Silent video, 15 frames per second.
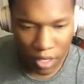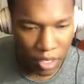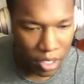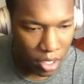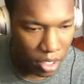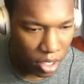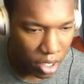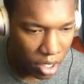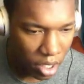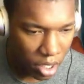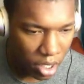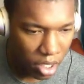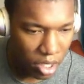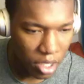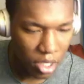
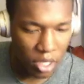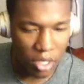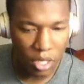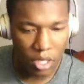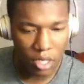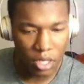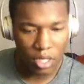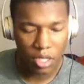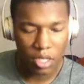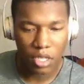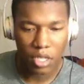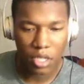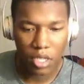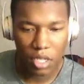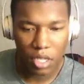
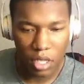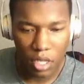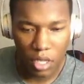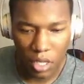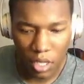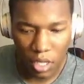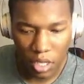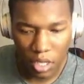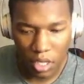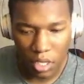[no speech]